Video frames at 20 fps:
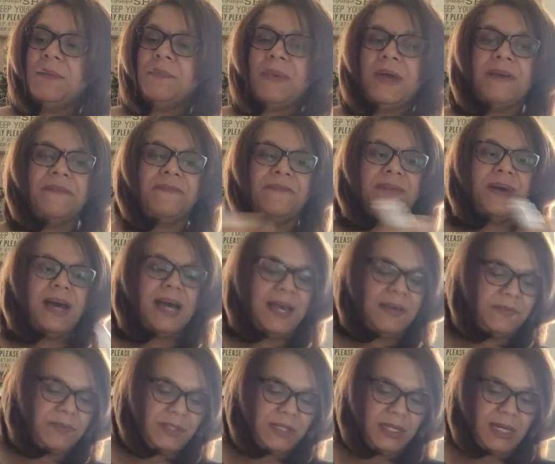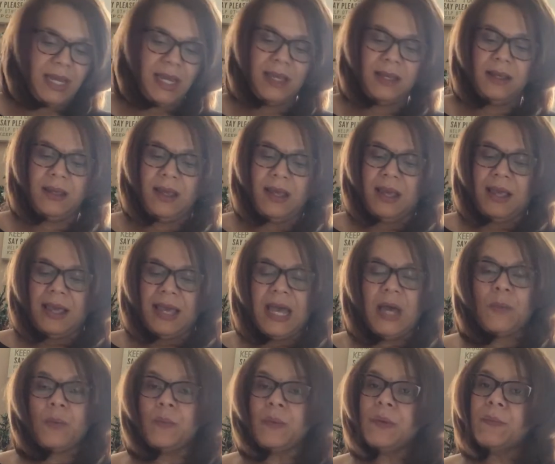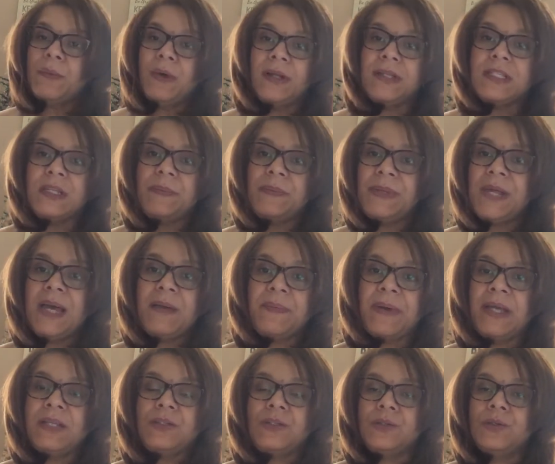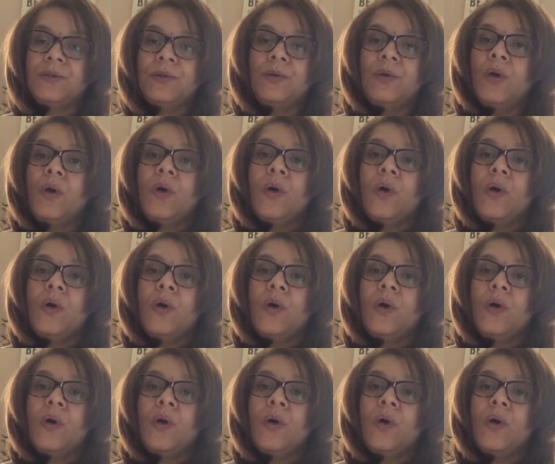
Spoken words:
by 5 today. And when we multiply by 2,